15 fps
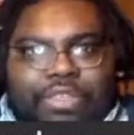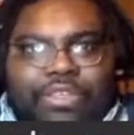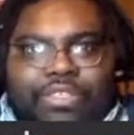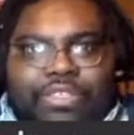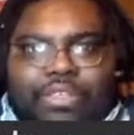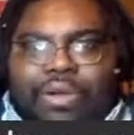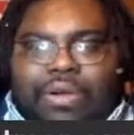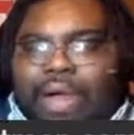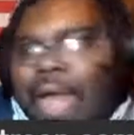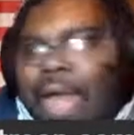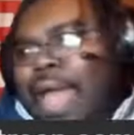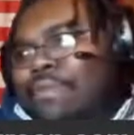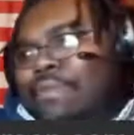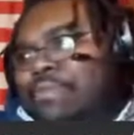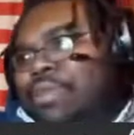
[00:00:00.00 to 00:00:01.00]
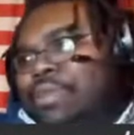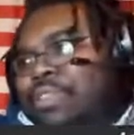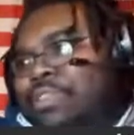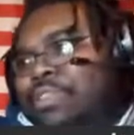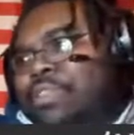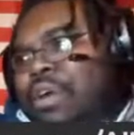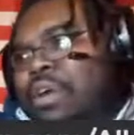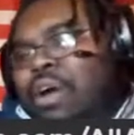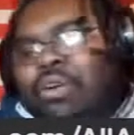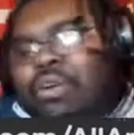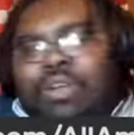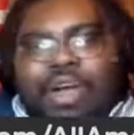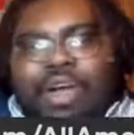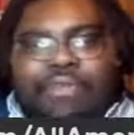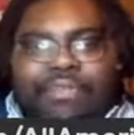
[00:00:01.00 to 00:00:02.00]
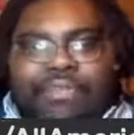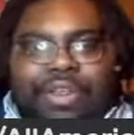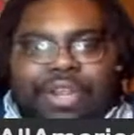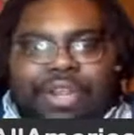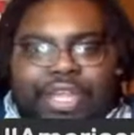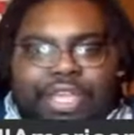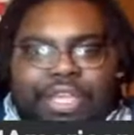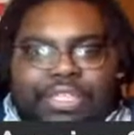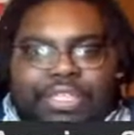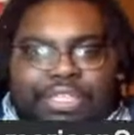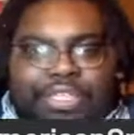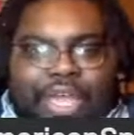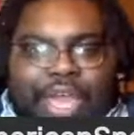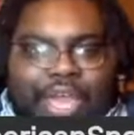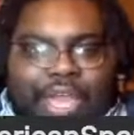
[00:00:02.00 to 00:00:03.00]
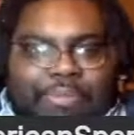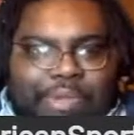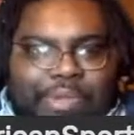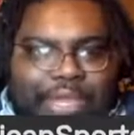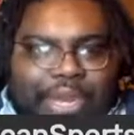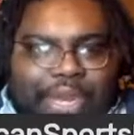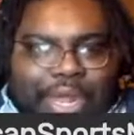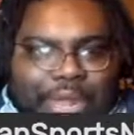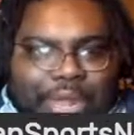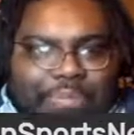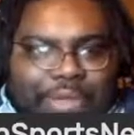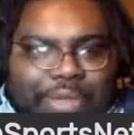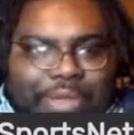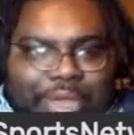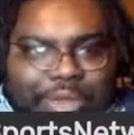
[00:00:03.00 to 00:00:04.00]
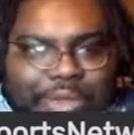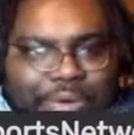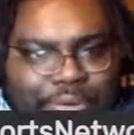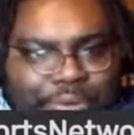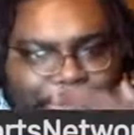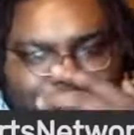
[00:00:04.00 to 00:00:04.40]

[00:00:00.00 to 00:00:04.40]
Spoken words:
So I haven't been covering the NCAA men like I've been.